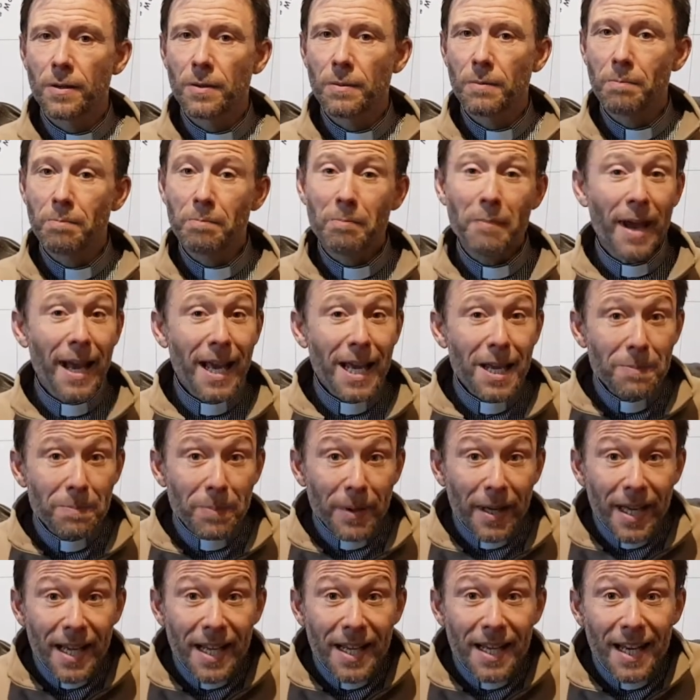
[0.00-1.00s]

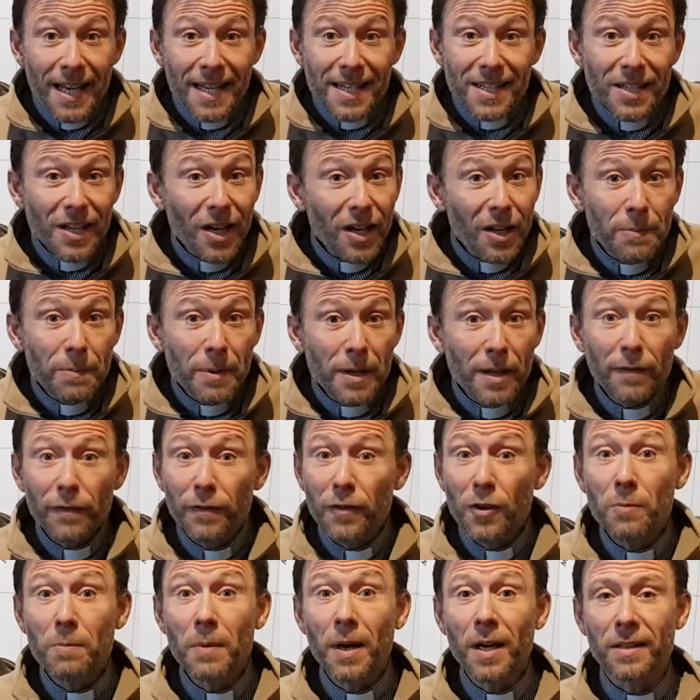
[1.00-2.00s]
maybe it's going to be a
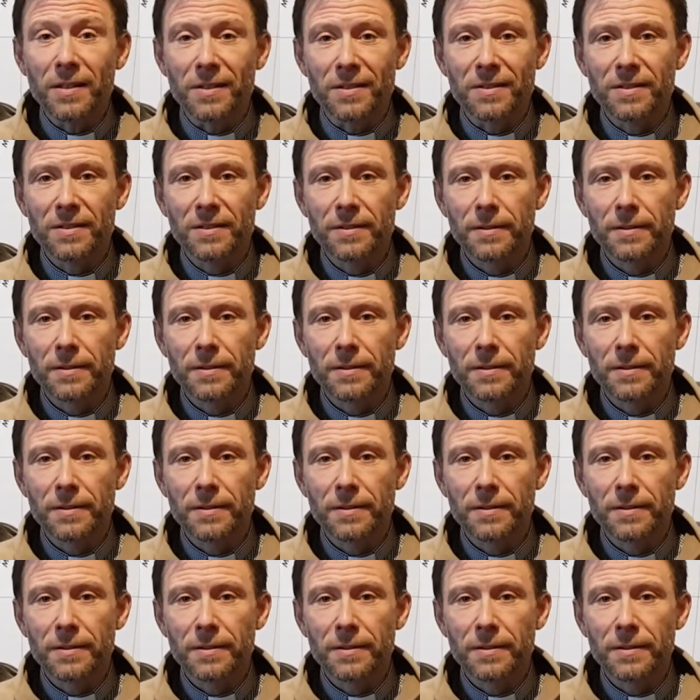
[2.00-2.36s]
few months.